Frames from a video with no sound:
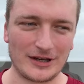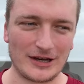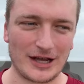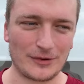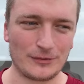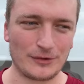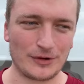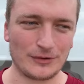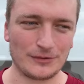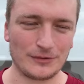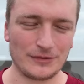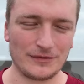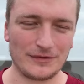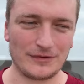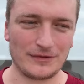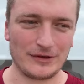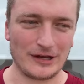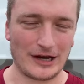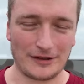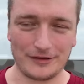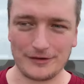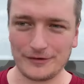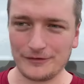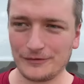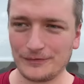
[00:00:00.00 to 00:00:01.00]
like, what would the
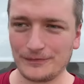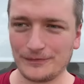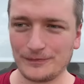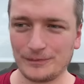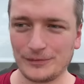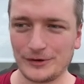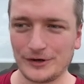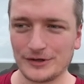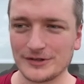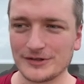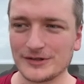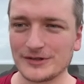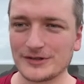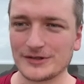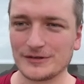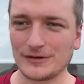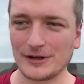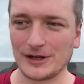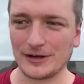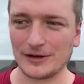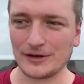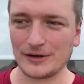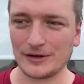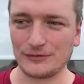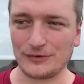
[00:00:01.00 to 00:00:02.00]
other persons
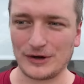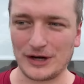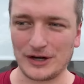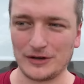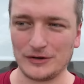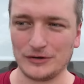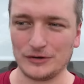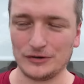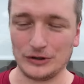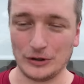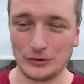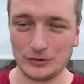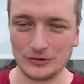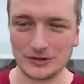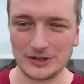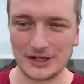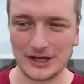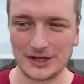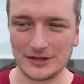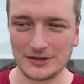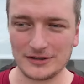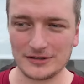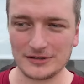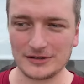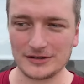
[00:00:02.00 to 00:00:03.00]
think if I don't
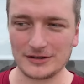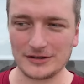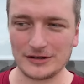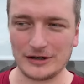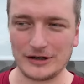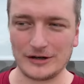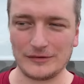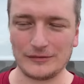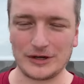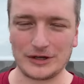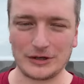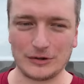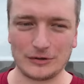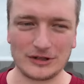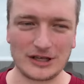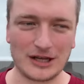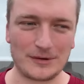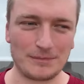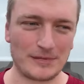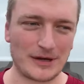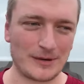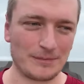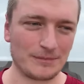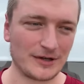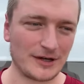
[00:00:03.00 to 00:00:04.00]
get it, if I don't
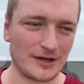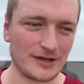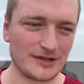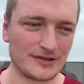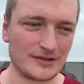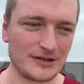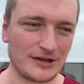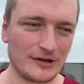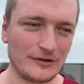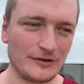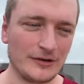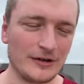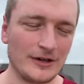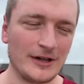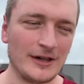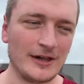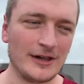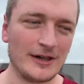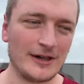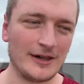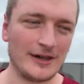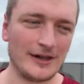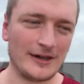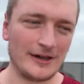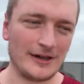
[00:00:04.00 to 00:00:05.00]
get baptized now?
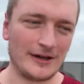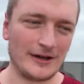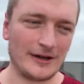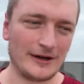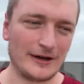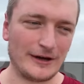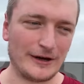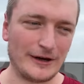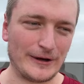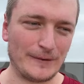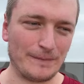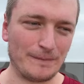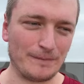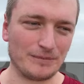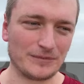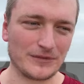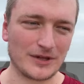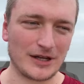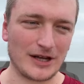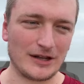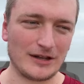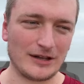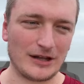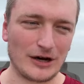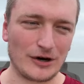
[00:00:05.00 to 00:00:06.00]

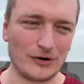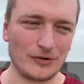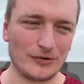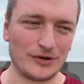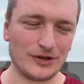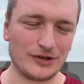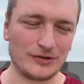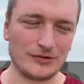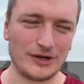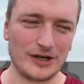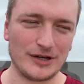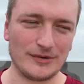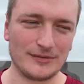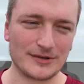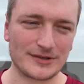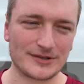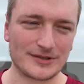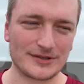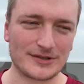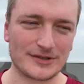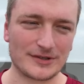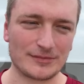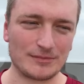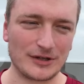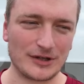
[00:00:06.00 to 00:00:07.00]
And now it really
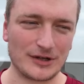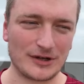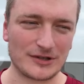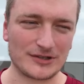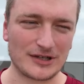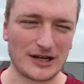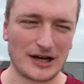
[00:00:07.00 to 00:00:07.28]
was because